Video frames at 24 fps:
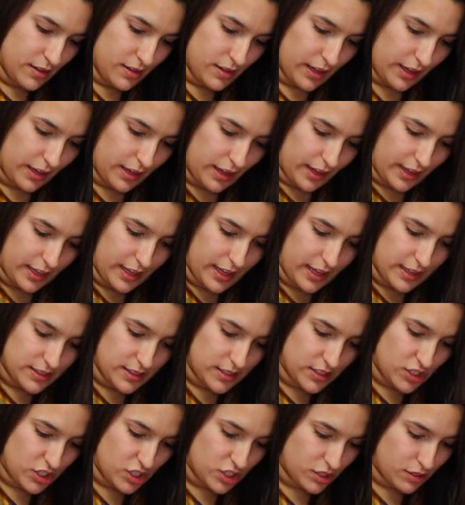Like, I guess
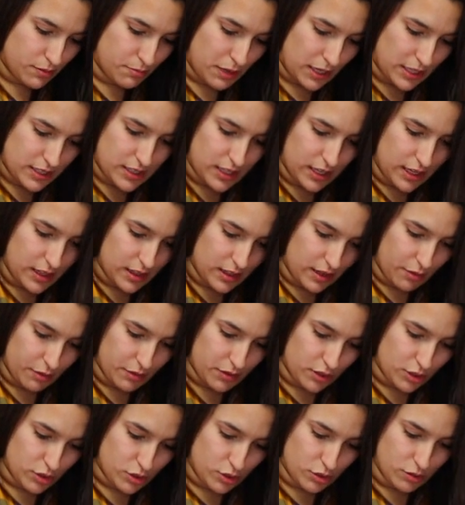it's just mixing in there
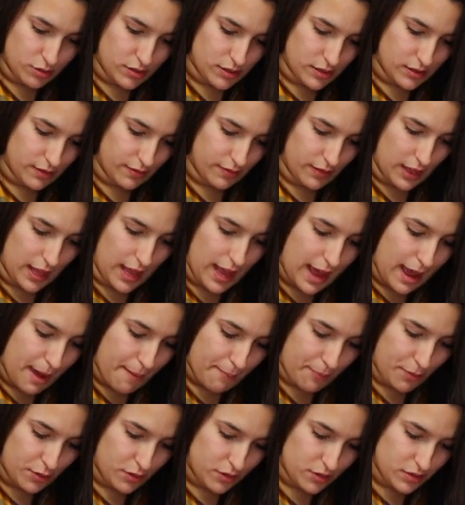with the juices of the
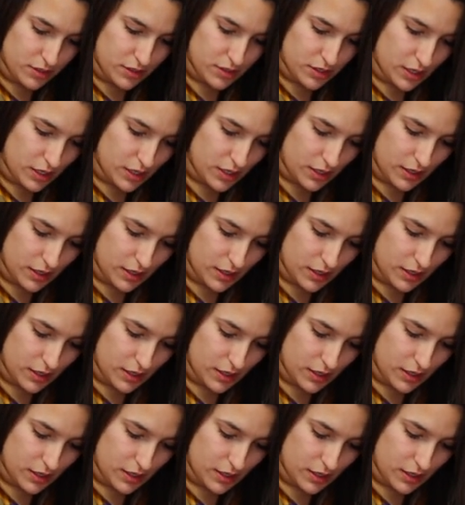apples.